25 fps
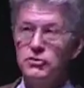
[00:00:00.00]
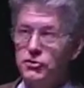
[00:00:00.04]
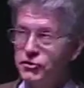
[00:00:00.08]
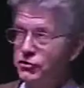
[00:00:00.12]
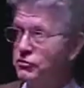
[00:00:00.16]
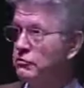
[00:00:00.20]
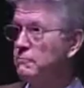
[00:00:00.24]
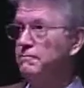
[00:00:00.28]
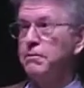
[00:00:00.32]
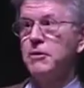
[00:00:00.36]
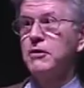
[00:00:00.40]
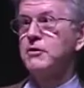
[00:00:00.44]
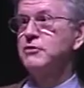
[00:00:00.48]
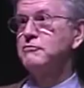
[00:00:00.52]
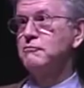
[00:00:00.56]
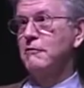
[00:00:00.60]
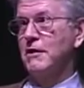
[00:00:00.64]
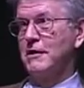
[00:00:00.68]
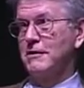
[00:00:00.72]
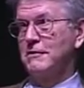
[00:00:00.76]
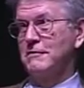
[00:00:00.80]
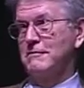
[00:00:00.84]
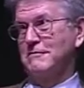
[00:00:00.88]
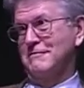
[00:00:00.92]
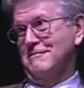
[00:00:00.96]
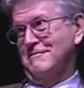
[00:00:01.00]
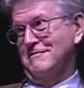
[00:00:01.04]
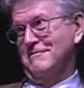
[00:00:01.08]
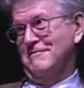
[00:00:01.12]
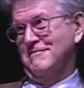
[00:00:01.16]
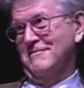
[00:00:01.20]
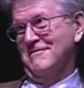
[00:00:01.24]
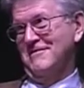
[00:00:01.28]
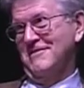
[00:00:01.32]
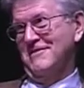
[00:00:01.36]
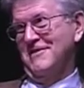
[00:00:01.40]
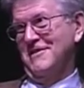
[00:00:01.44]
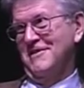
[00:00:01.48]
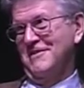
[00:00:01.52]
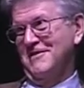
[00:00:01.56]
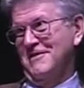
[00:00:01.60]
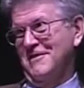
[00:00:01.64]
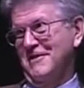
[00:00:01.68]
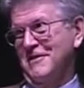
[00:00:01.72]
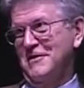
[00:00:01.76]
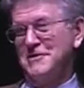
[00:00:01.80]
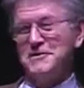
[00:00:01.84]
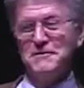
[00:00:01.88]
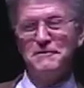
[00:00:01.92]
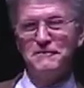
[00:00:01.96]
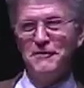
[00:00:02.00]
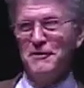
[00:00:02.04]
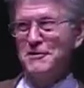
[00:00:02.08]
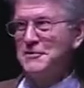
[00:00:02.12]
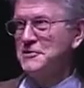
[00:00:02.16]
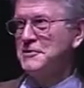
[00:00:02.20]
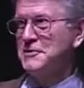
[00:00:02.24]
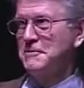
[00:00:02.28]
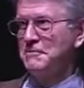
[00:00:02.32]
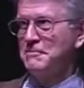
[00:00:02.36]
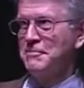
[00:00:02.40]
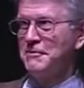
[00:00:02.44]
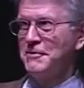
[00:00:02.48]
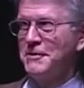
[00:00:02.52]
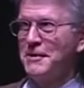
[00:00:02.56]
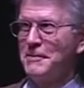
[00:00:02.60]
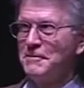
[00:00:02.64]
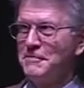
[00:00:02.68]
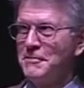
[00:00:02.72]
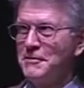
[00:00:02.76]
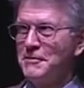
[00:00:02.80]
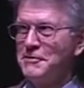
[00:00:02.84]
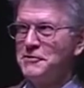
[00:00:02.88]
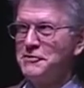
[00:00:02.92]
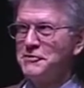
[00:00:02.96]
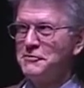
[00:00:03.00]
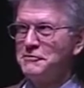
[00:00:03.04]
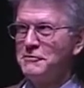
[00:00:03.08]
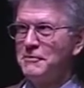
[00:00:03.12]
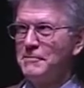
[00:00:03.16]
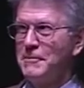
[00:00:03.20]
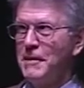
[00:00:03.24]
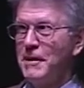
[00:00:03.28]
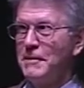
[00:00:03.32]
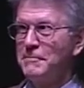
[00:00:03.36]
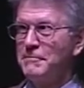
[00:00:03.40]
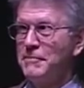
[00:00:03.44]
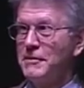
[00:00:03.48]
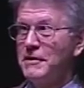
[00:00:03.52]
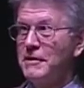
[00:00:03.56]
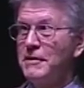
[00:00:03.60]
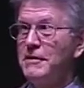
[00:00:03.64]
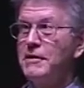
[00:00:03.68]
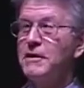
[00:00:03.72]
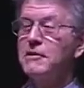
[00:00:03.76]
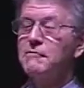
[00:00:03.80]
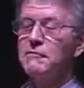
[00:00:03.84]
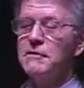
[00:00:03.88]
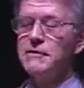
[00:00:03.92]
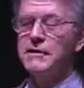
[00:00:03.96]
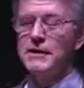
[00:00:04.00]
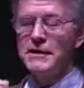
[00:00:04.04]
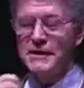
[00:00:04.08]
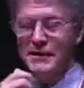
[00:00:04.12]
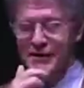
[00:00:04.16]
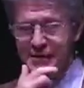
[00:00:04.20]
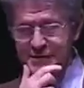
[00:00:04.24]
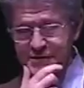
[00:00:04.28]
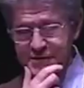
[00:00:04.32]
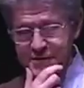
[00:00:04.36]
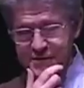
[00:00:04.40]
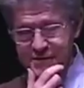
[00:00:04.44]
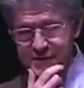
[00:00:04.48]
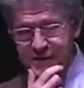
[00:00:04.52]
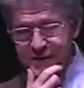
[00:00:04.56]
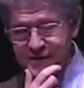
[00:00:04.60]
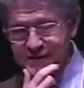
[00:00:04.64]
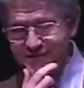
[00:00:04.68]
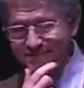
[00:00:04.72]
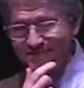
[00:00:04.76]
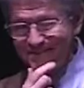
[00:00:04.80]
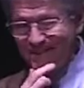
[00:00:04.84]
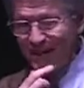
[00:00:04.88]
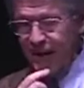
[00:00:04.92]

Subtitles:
2.1. It's a very simple number to remember. And what that is this.